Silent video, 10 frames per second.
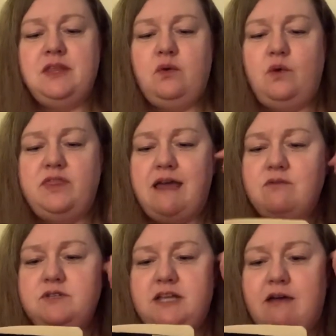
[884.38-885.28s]

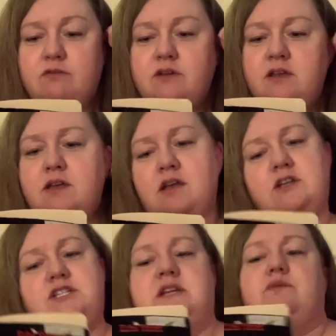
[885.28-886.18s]
Without doubt,
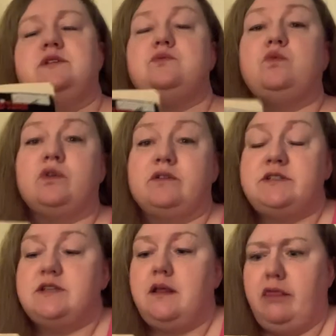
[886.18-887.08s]
she was
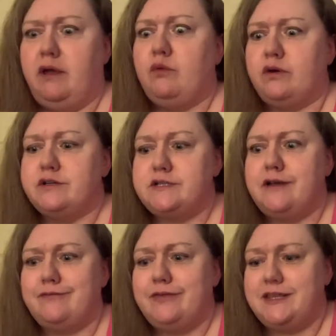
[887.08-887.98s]
worst, the worst
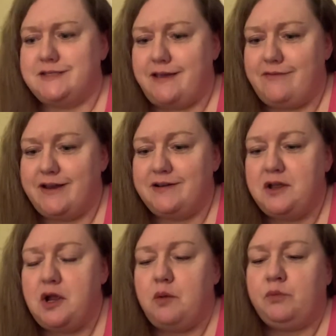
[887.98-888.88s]
of the seven,
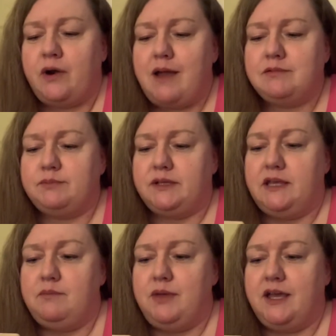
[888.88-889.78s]

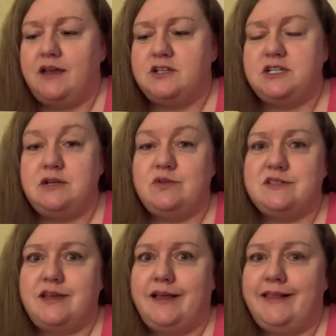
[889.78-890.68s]
probably because she was
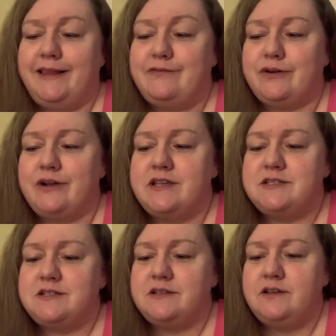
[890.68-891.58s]
the
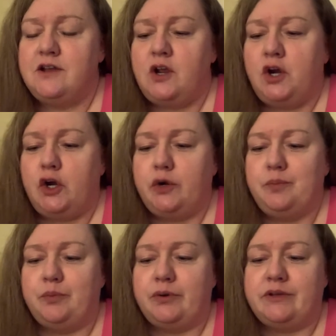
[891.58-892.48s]
cleverest.
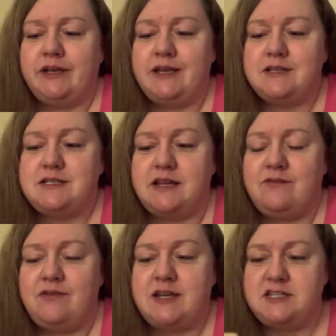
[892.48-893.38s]
Her brilliant,
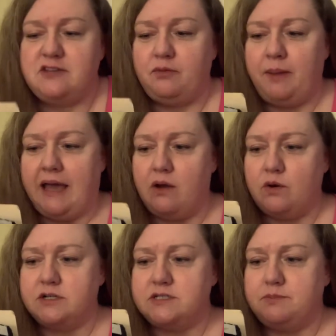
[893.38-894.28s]
inventive
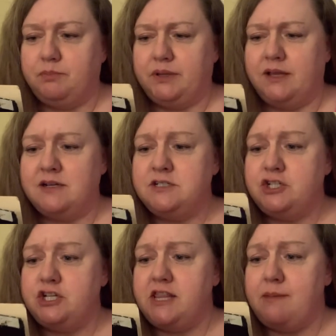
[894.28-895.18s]
powers
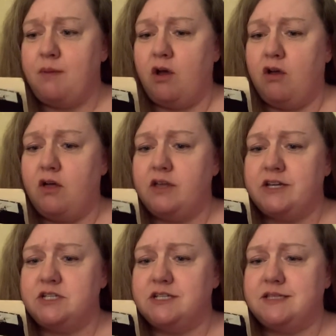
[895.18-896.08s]
plunged them all
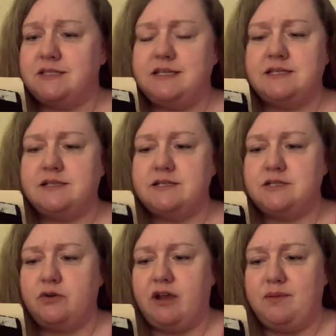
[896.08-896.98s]
into ceaseless
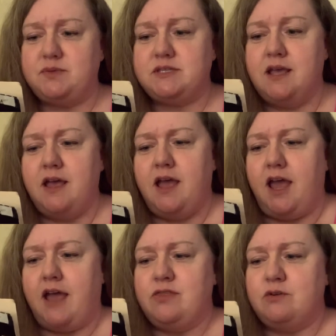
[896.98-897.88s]
scrapes,
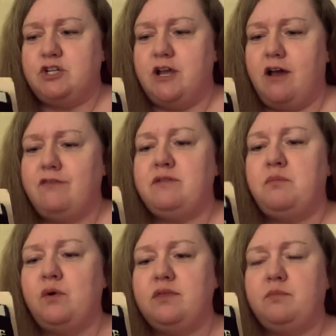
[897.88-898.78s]
and though she often
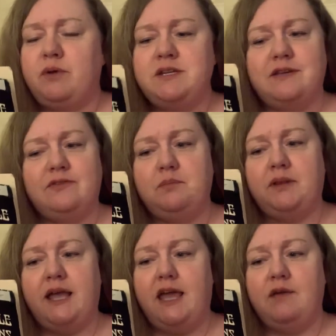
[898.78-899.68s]
bore the brunt of the
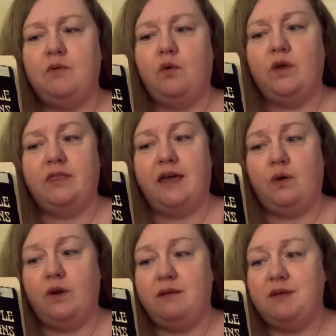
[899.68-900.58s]
blame with
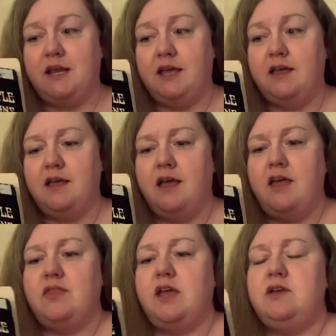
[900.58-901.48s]
equanimity,
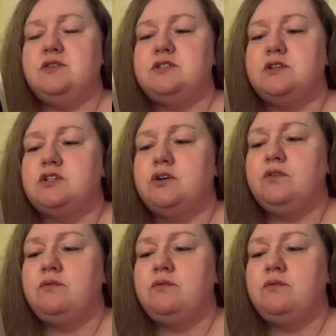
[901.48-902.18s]
they used to turn